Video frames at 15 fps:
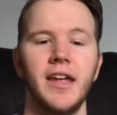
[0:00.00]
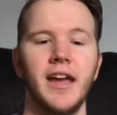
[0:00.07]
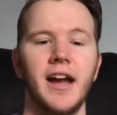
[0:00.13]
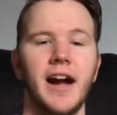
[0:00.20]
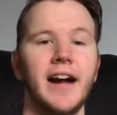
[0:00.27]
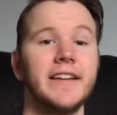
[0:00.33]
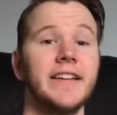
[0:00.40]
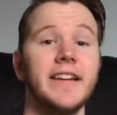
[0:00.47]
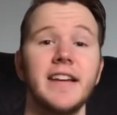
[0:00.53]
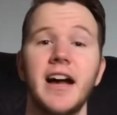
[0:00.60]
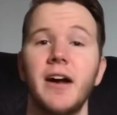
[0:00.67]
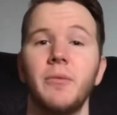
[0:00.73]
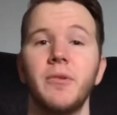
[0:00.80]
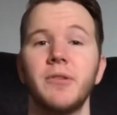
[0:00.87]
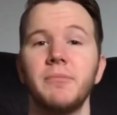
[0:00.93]
I did not
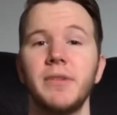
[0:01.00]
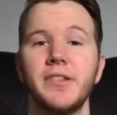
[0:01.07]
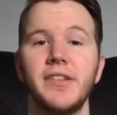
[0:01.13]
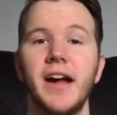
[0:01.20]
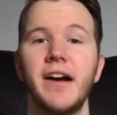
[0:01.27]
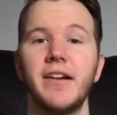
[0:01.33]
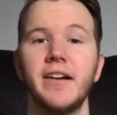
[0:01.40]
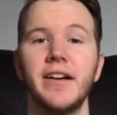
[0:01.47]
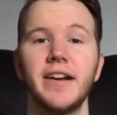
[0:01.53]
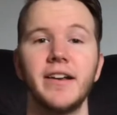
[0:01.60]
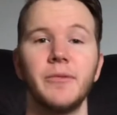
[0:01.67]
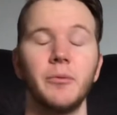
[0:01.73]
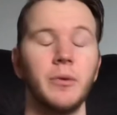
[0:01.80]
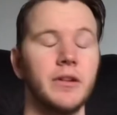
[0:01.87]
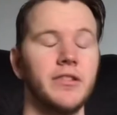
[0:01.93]
want to miss out on it
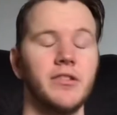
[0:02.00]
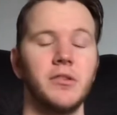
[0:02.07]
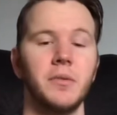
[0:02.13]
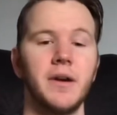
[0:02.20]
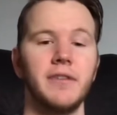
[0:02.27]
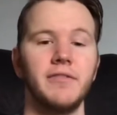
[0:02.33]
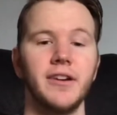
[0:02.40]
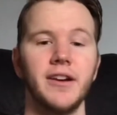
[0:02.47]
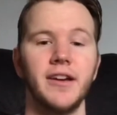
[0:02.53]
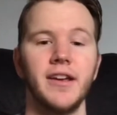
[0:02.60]
whatsoever.